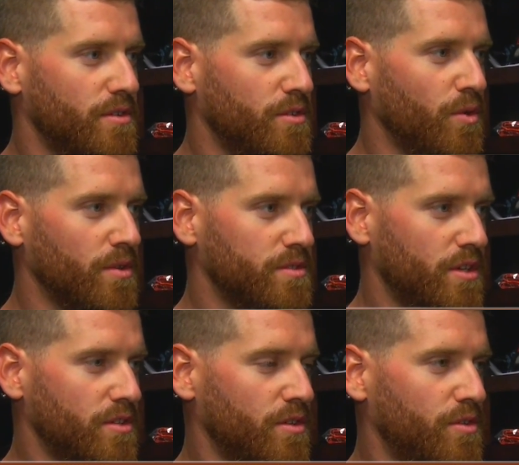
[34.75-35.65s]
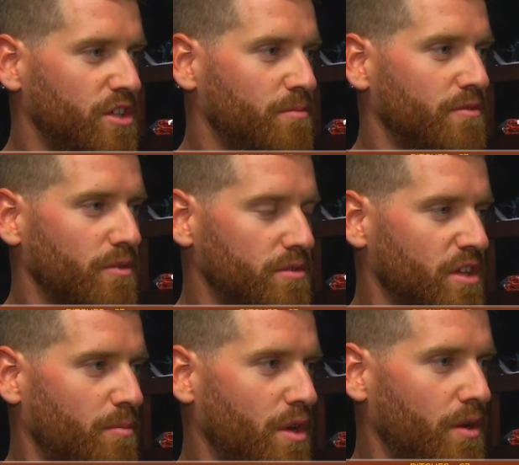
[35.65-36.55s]
your new organization, your new team the first
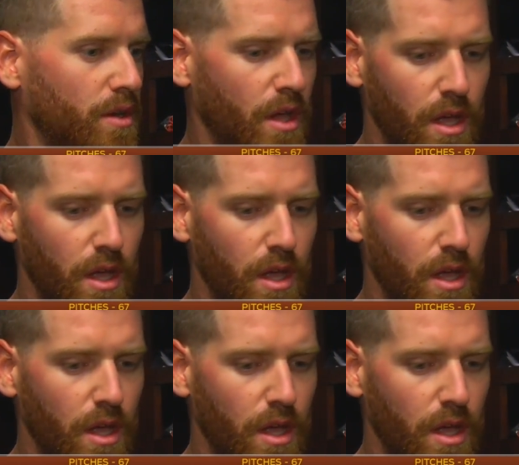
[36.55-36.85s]
time out.